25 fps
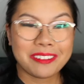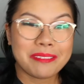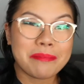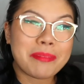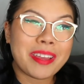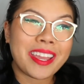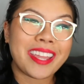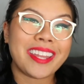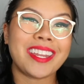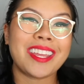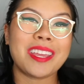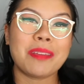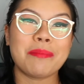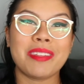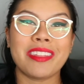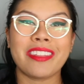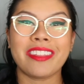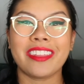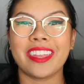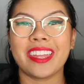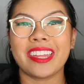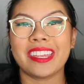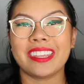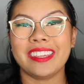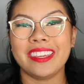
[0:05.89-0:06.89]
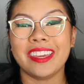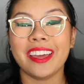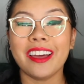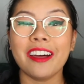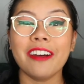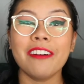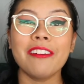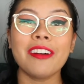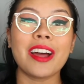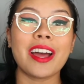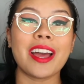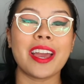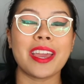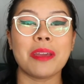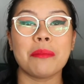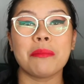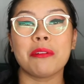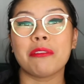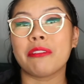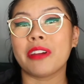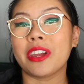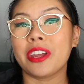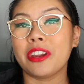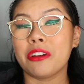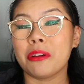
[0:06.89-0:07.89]
My name is Danielle. I am a
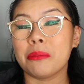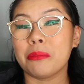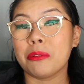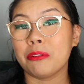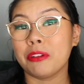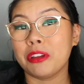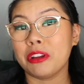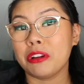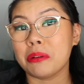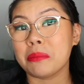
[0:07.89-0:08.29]
writer, I'm a reader,